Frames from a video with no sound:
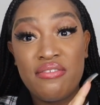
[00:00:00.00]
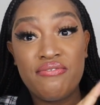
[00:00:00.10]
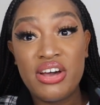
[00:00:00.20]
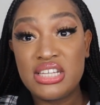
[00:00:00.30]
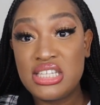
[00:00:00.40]

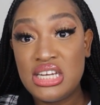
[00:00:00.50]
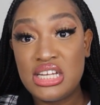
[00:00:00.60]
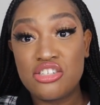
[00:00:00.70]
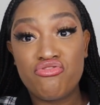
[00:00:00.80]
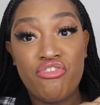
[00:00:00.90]

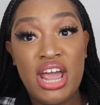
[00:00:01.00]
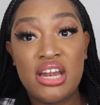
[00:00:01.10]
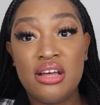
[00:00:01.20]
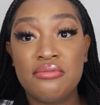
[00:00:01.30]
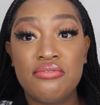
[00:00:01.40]
fussiness,
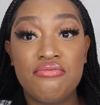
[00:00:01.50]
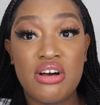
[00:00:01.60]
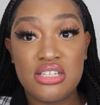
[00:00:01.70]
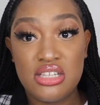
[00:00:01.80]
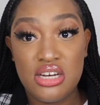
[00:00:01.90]
random
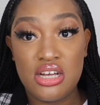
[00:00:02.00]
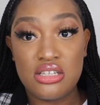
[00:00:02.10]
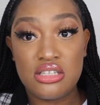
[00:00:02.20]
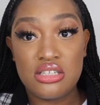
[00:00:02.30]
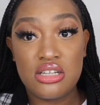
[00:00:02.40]

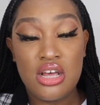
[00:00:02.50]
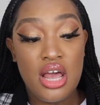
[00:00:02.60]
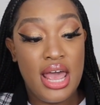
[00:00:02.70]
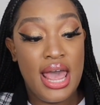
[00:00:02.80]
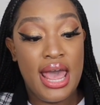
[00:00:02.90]
fussiness,
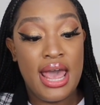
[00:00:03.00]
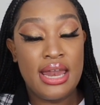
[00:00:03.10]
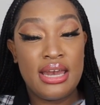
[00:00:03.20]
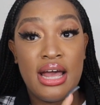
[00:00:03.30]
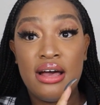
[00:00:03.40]

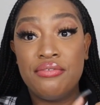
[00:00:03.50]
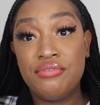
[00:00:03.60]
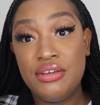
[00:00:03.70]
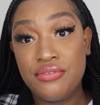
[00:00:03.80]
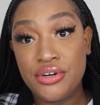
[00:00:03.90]
and a
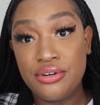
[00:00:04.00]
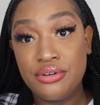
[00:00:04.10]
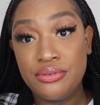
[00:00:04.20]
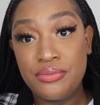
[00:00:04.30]
fever.